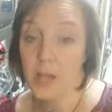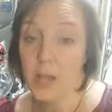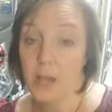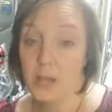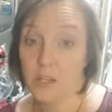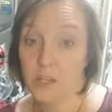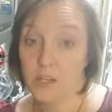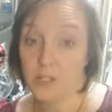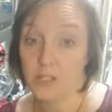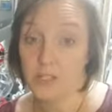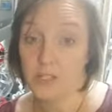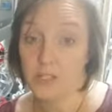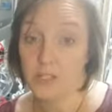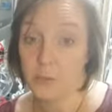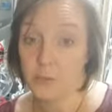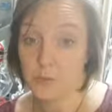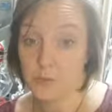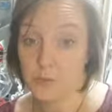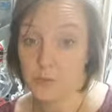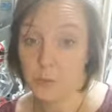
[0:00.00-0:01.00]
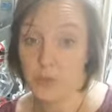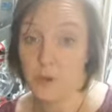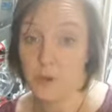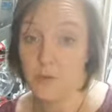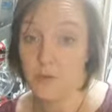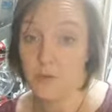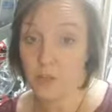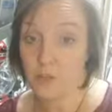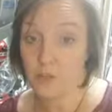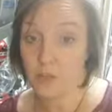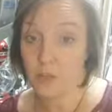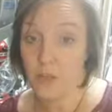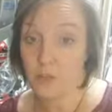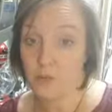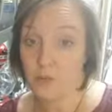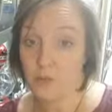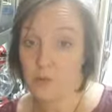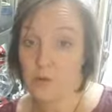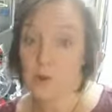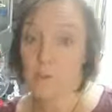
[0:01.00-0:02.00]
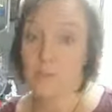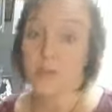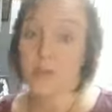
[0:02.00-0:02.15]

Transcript: I use a tablespoon of our 3 onion rub.